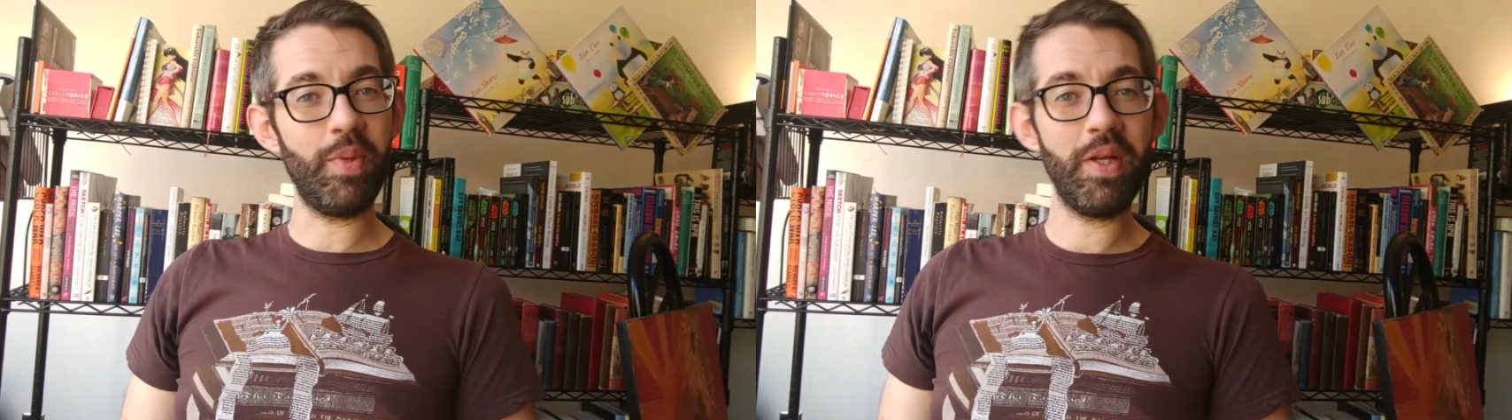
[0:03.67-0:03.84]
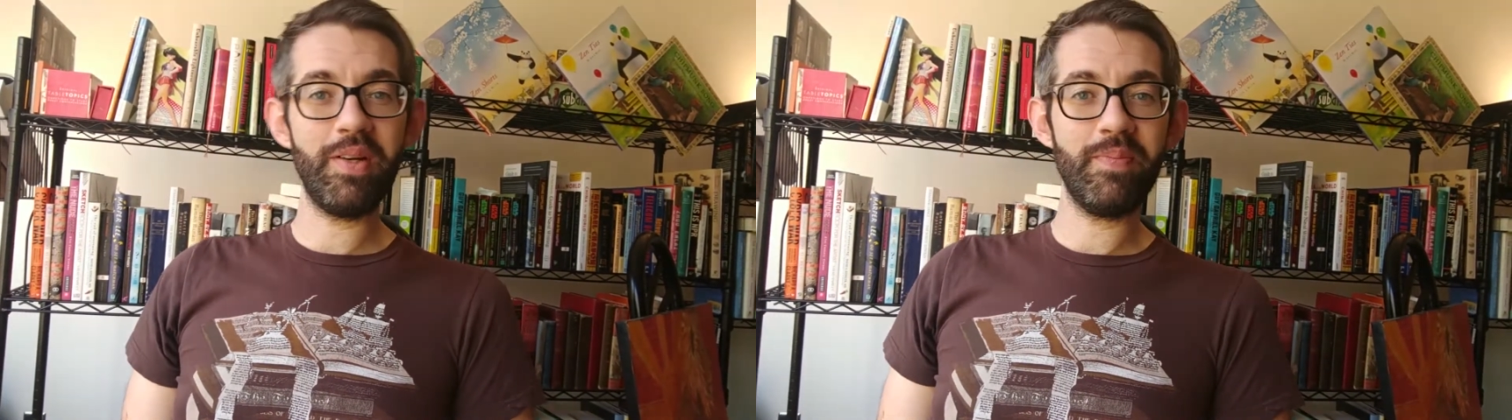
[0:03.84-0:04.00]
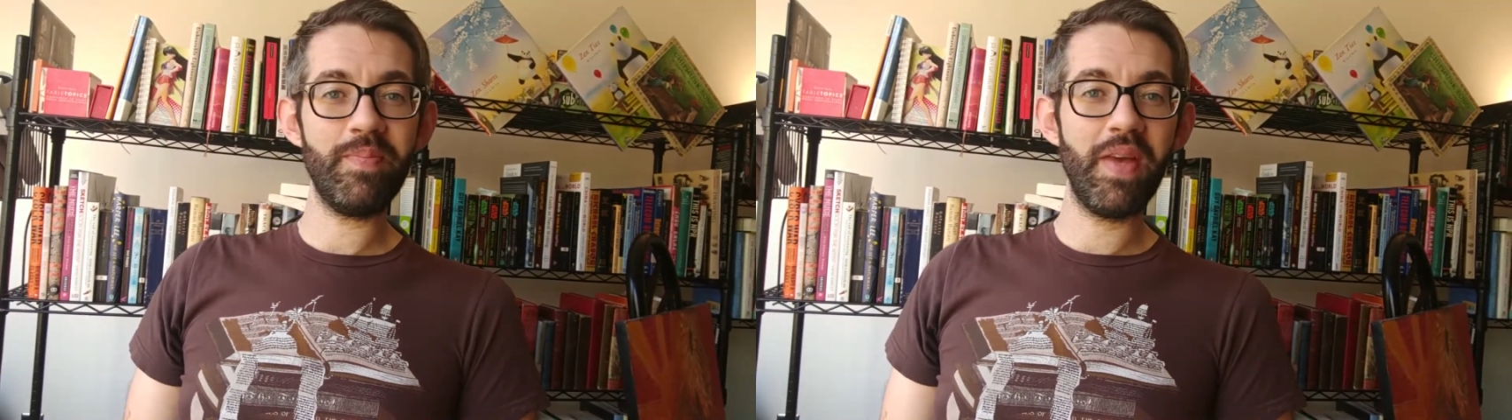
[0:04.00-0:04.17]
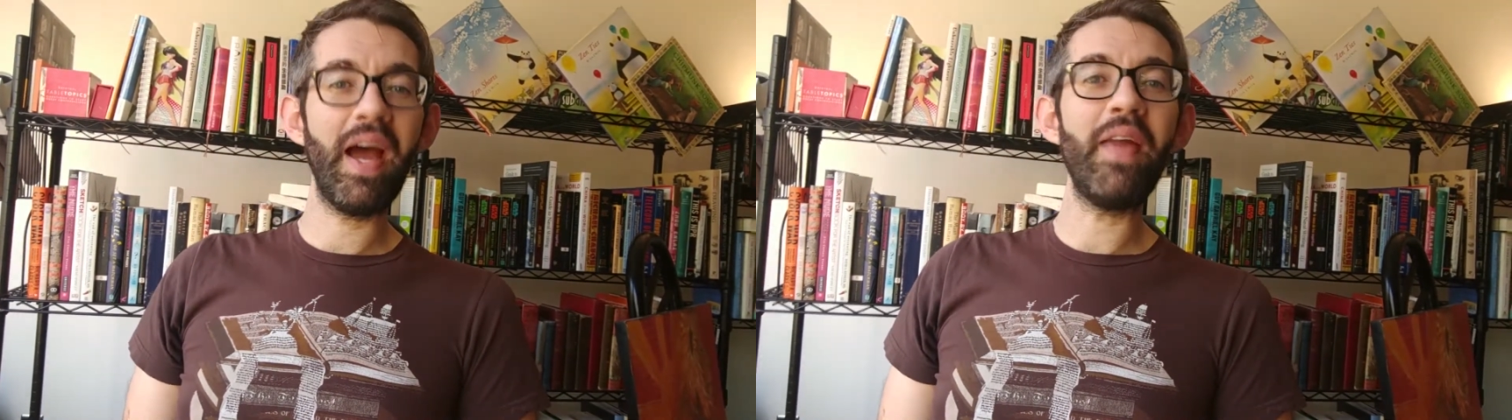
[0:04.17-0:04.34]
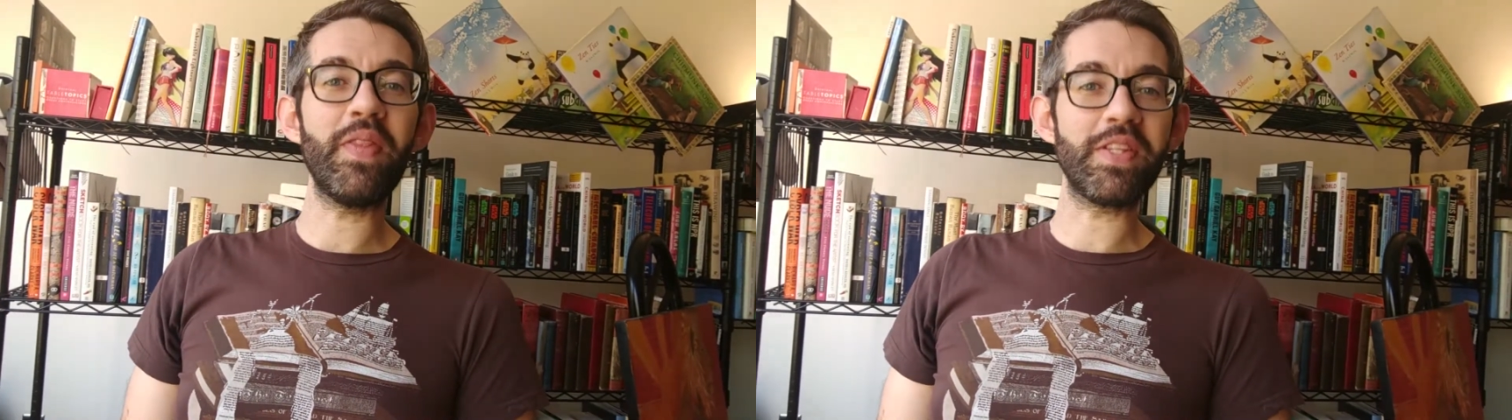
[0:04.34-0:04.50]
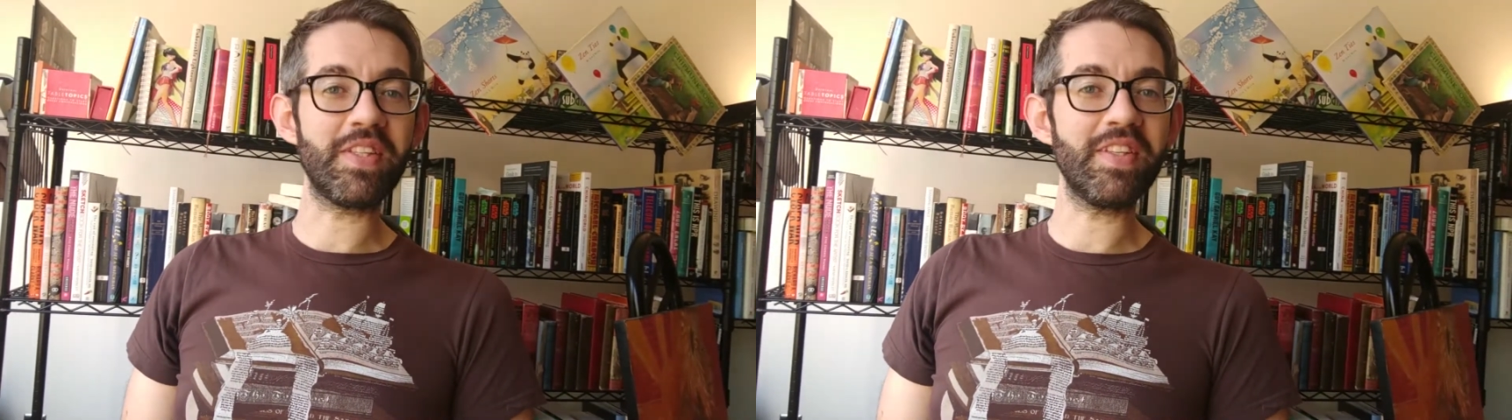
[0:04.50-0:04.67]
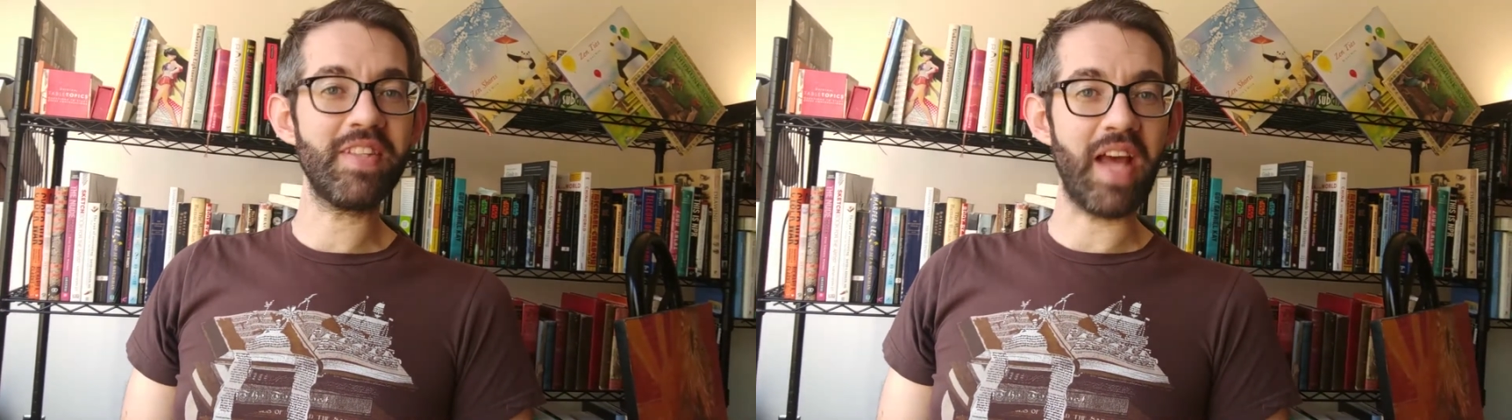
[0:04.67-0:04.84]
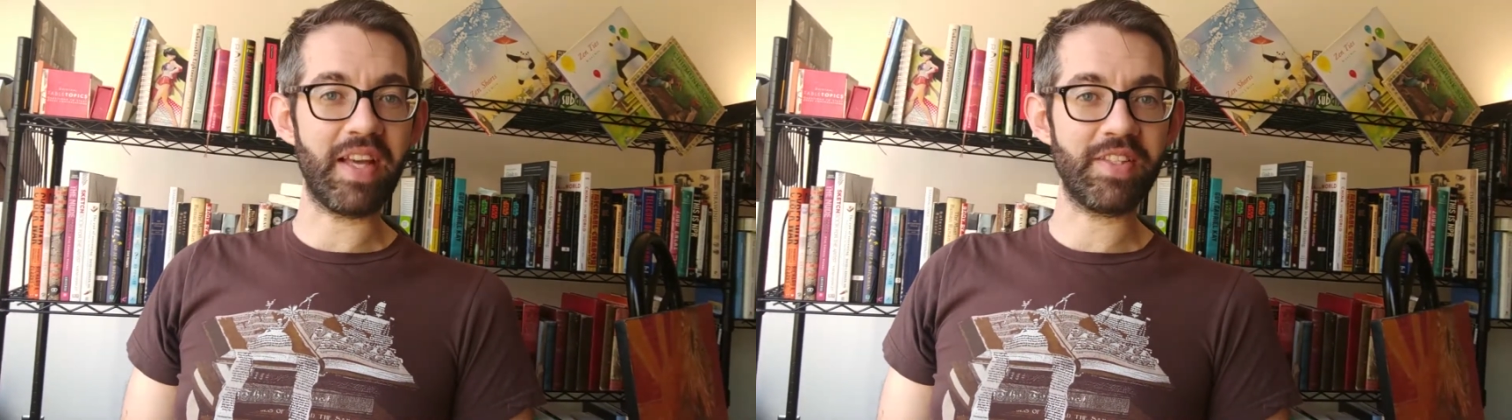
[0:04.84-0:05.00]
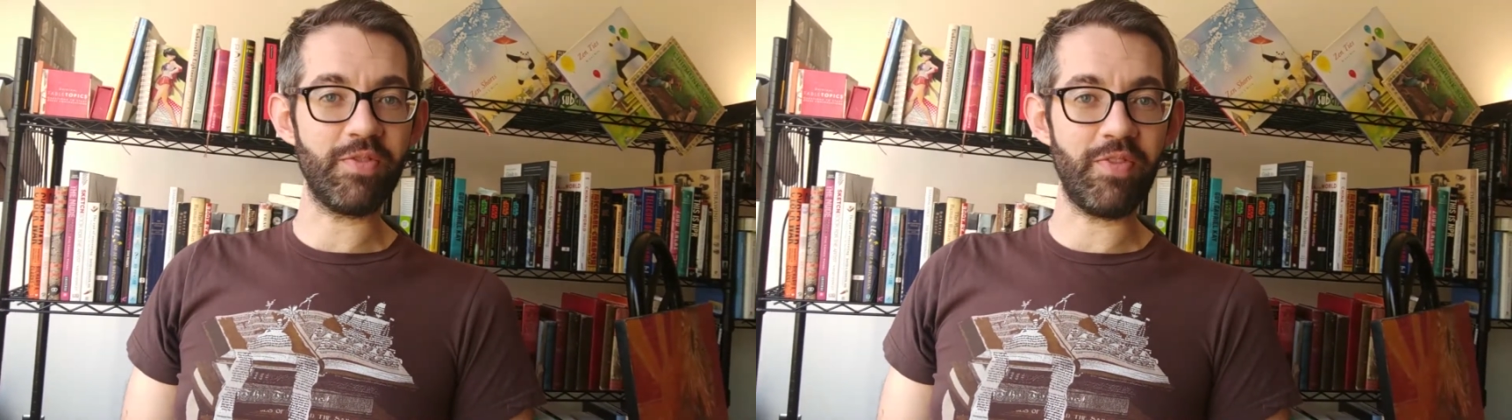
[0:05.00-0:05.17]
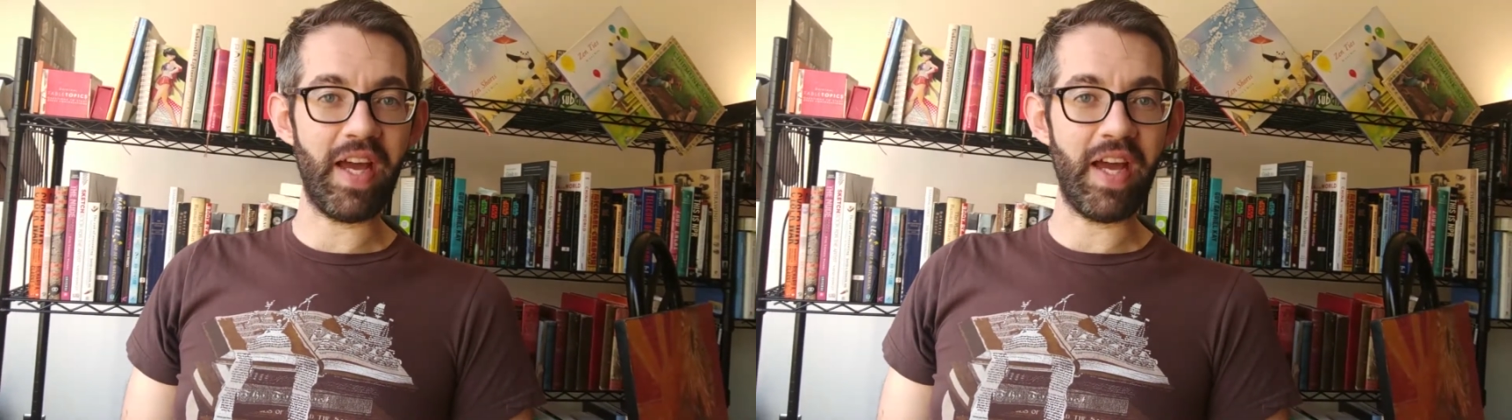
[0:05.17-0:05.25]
Peter, and this is Stacks and